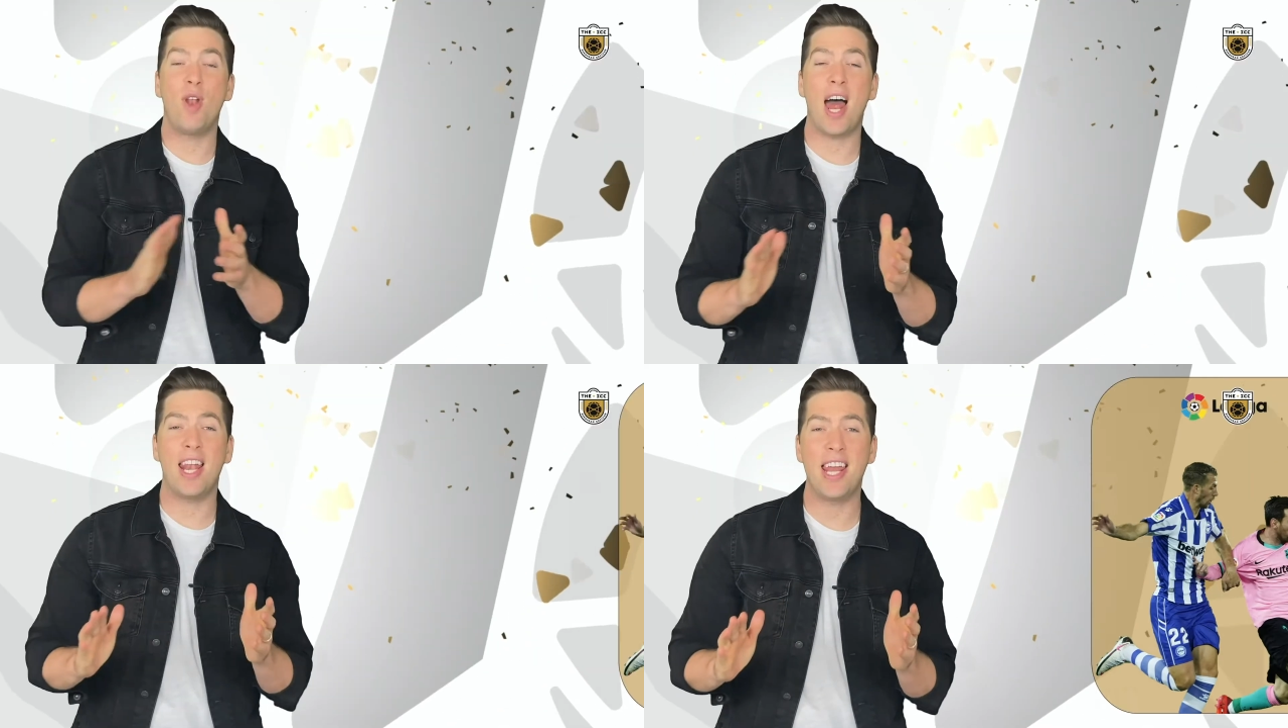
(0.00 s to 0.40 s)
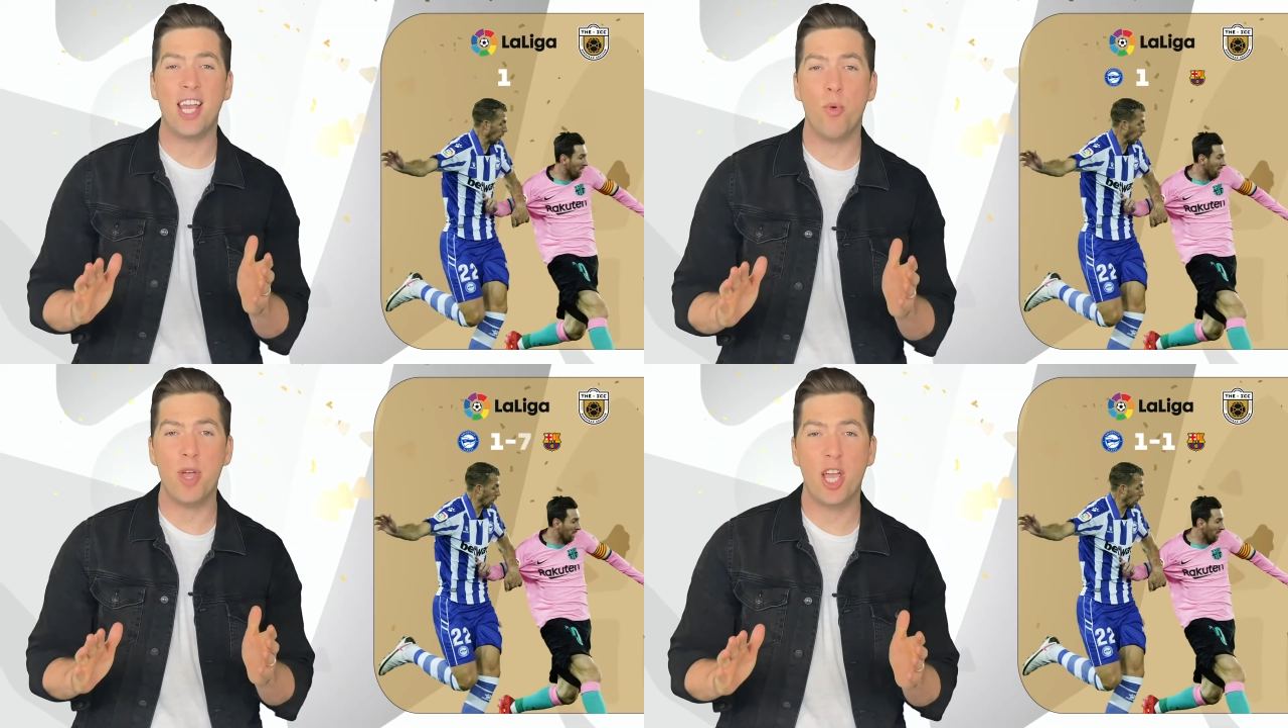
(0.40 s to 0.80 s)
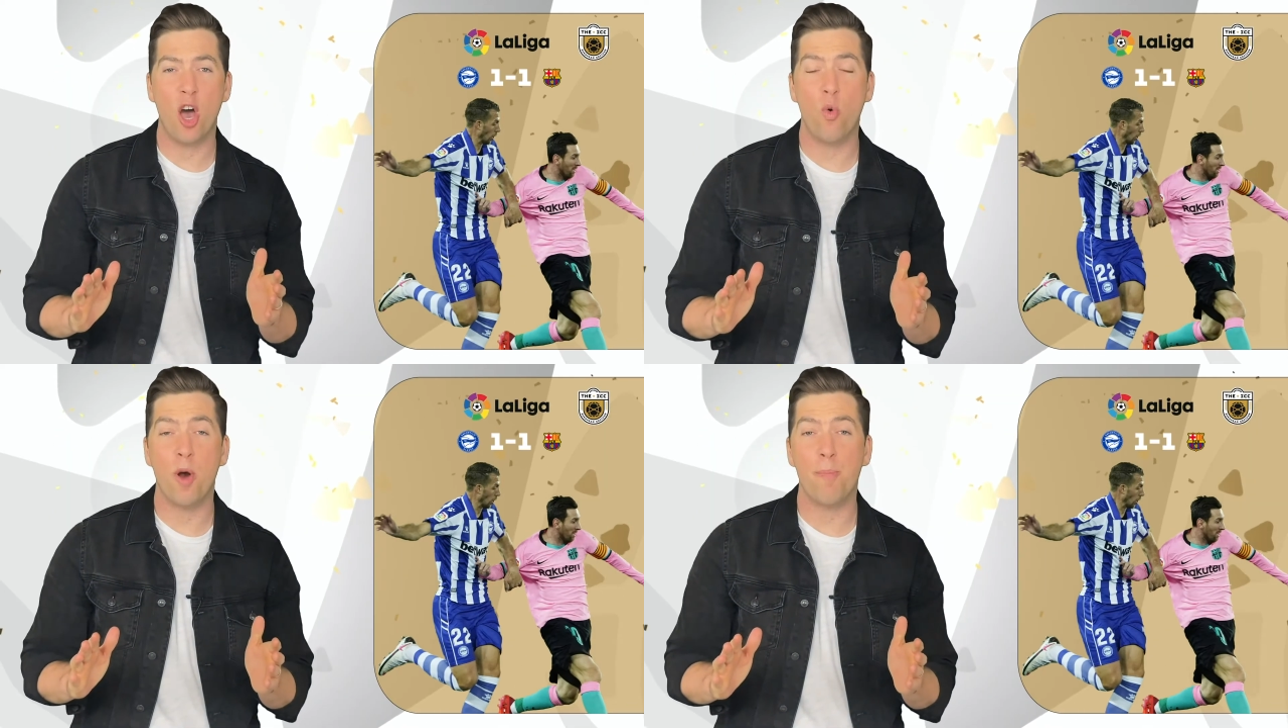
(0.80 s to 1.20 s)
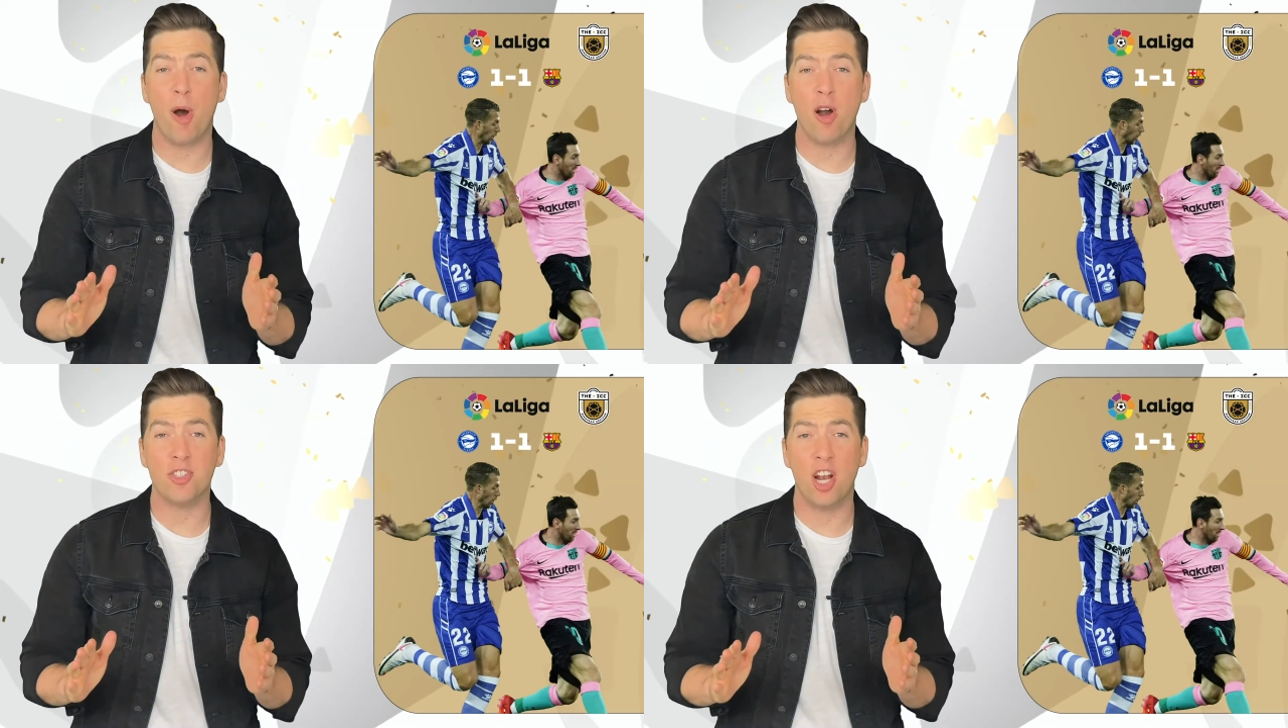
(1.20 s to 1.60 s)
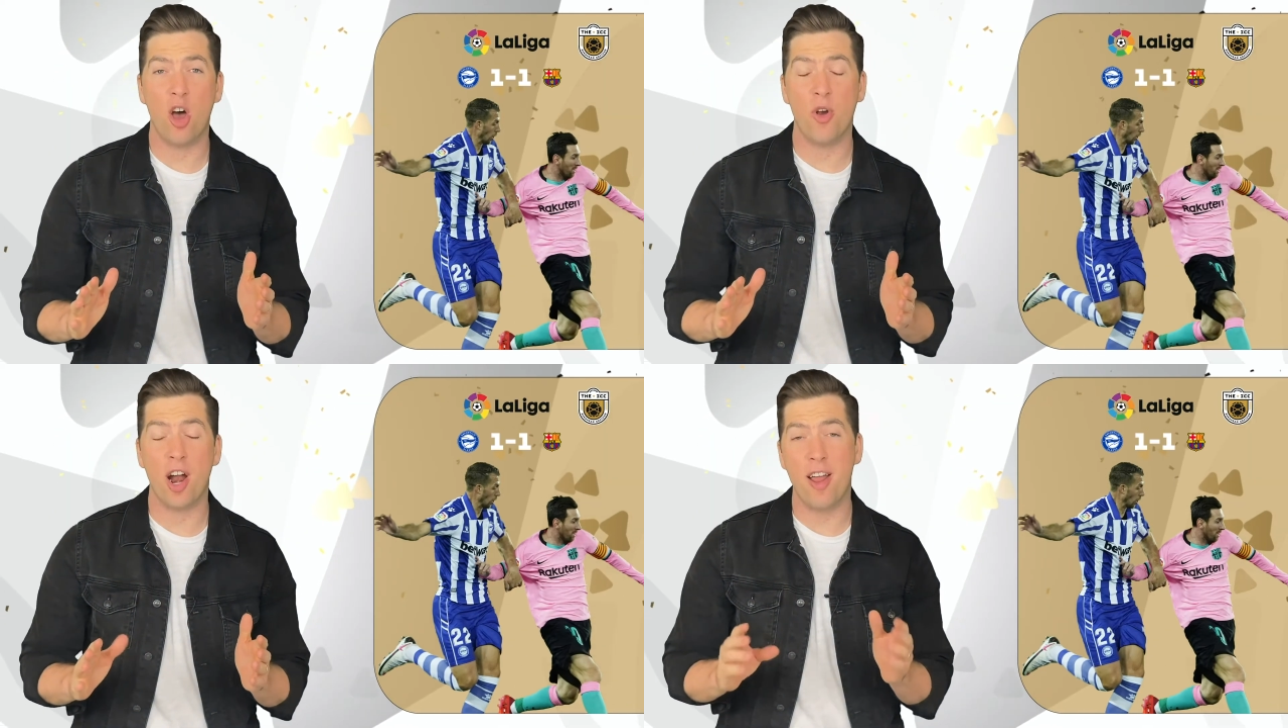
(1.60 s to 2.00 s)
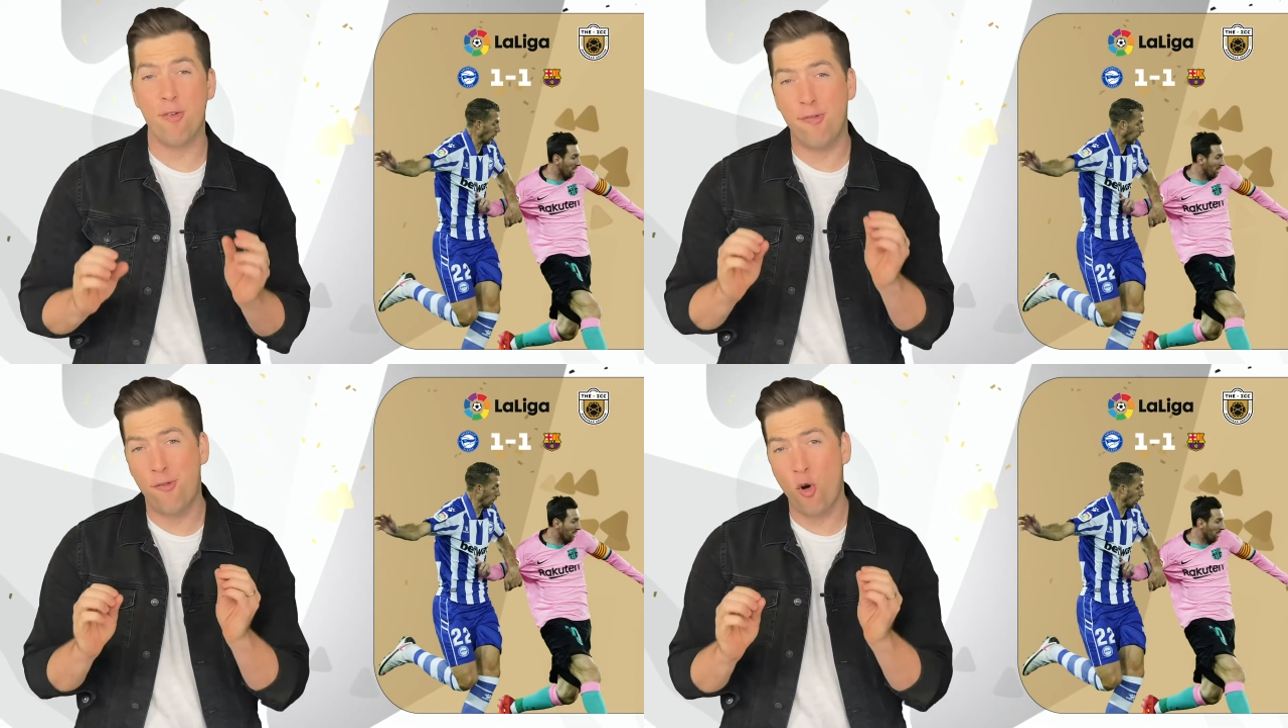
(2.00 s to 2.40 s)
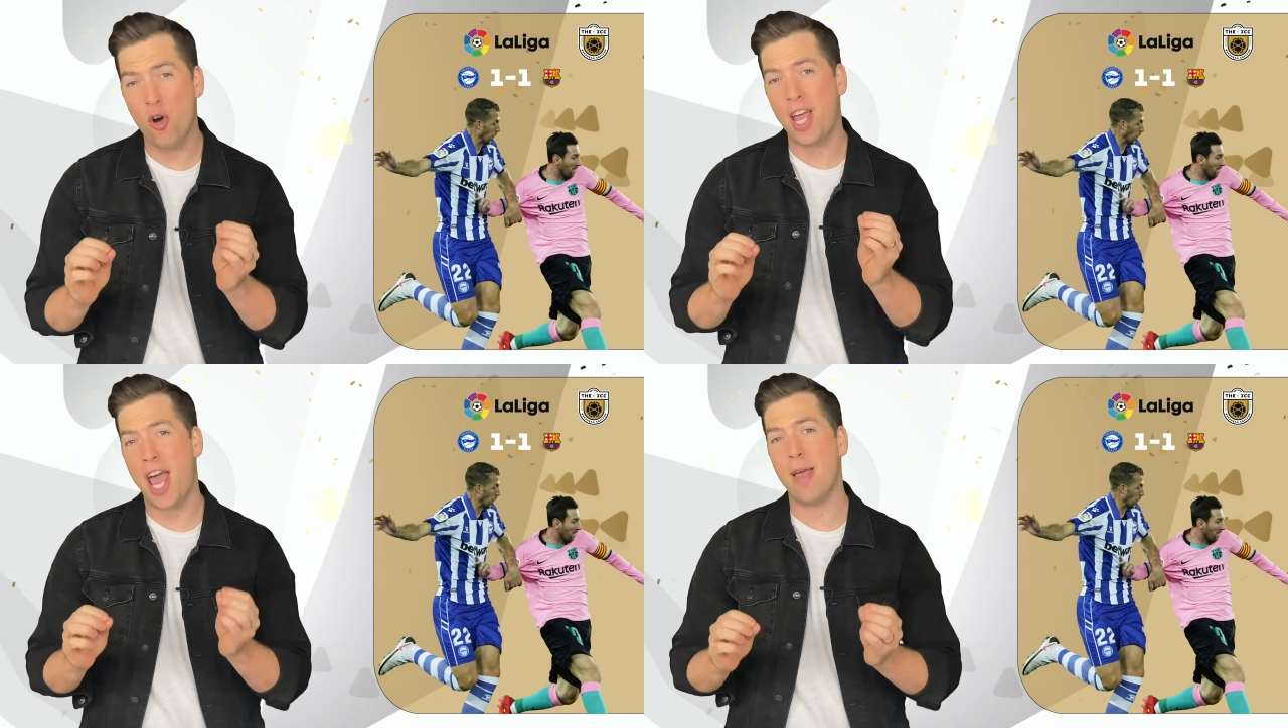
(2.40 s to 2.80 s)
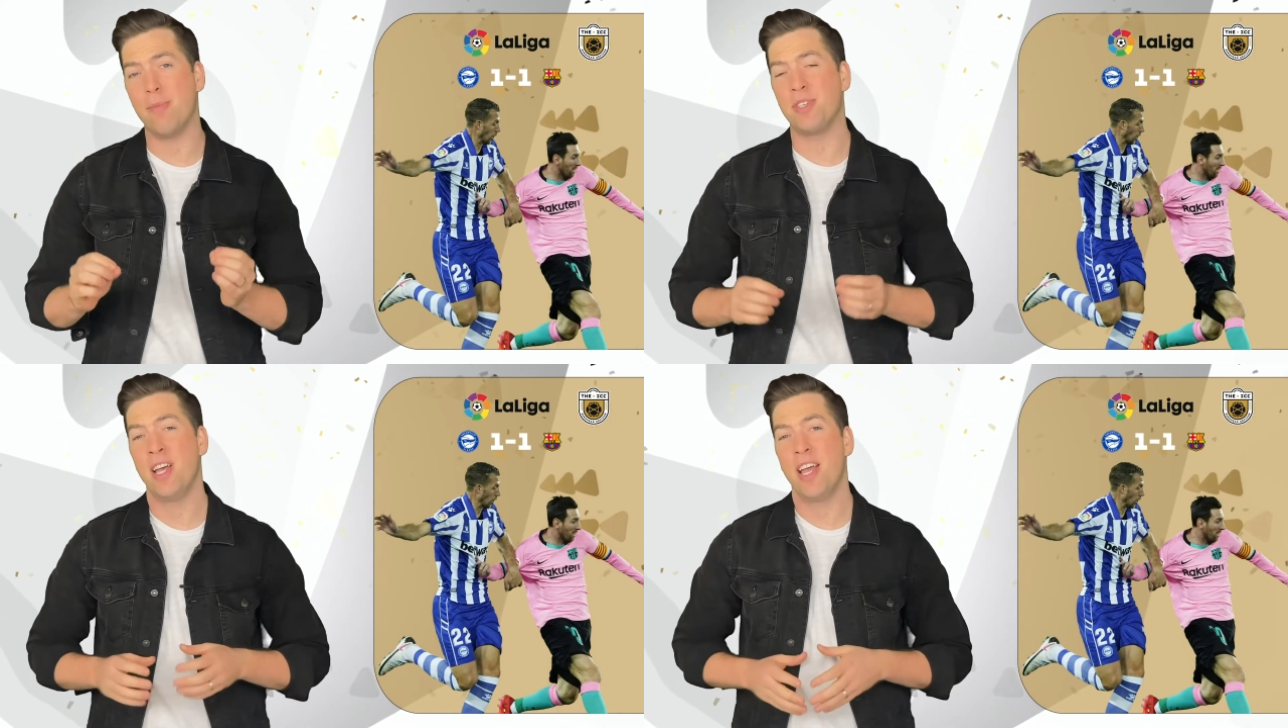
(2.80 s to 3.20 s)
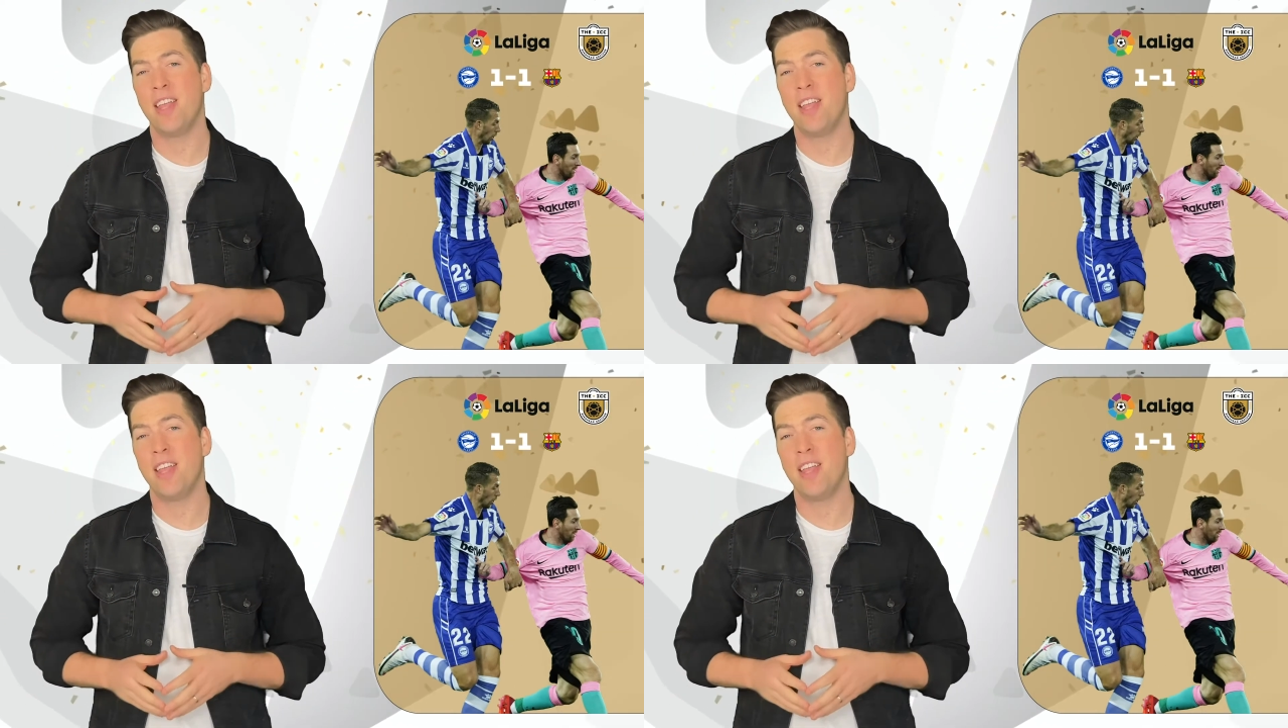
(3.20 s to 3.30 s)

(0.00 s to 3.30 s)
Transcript: La Liga we go, where Barcelona are now 4 games